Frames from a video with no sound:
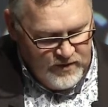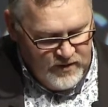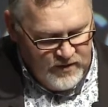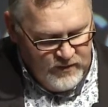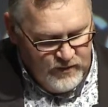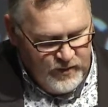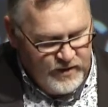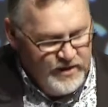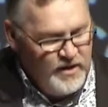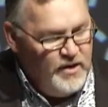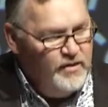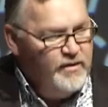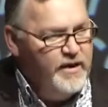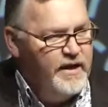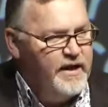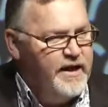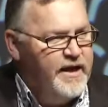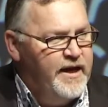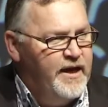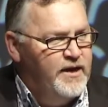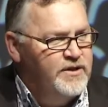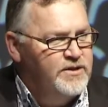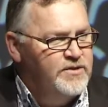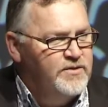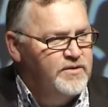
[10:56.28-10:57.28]
We know that
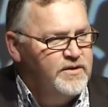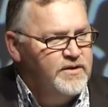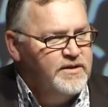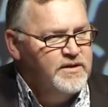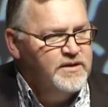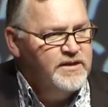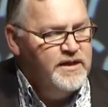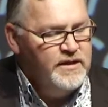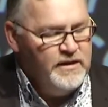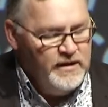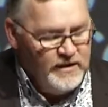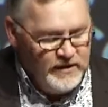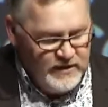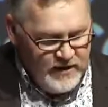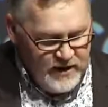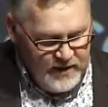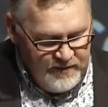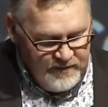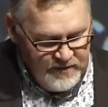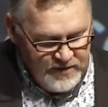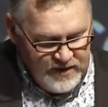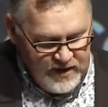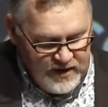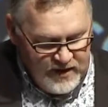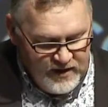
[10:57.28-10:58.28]
council consenting
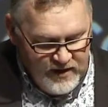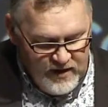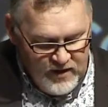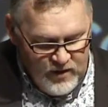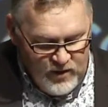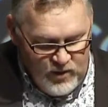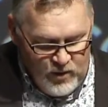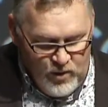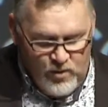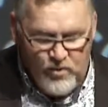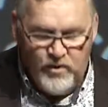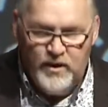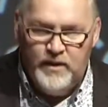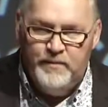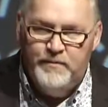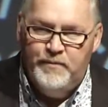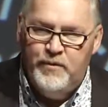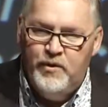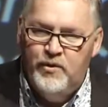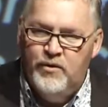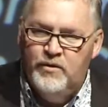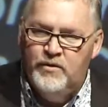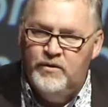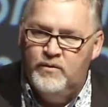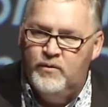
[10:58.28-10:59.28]
teams are already
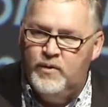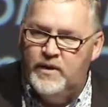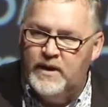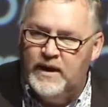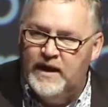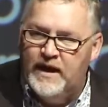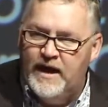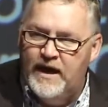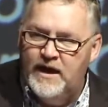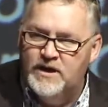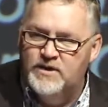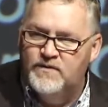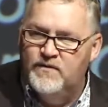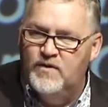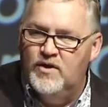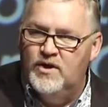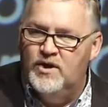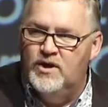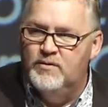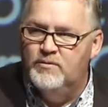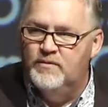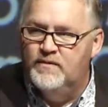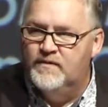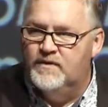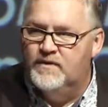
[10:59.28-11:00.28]
burdened with large volume of